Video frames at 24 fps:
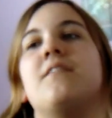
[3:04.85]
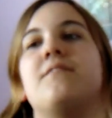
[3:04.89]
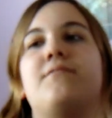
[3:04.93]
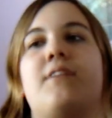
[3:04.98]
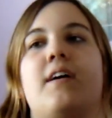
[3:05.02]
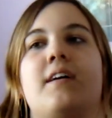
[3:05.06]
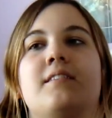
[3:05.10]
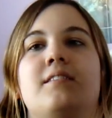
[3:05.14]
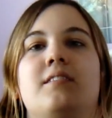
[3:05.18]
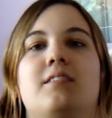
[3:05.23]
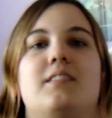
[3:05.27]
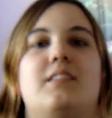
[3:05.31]

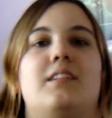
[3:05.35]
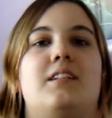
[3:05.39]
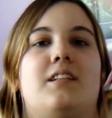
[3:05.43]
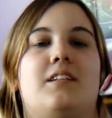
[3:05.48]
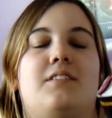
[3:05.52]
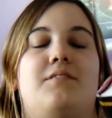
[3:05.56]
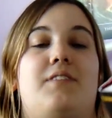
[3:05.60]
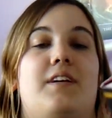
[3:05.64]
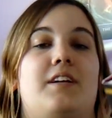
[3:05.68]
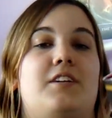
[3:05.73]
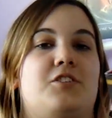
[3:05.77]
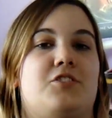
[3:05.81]
fun little
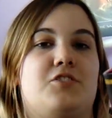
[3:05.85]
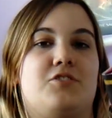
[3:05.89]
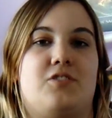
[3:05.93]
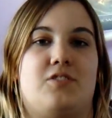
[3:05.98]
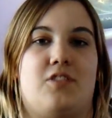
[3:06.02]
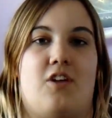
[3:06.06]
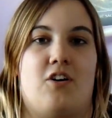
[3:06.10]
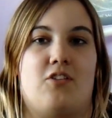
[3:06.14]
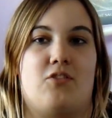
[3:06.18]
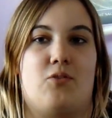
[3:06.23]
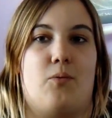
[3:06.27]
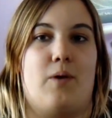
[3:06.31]
adventures
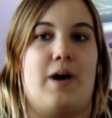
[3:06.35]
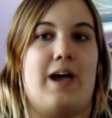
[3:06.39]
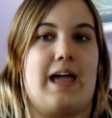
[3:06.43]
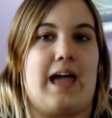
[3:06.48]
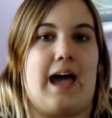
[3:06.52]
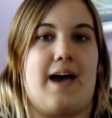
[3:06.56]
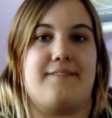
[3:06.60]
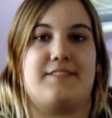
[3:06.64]
along the way.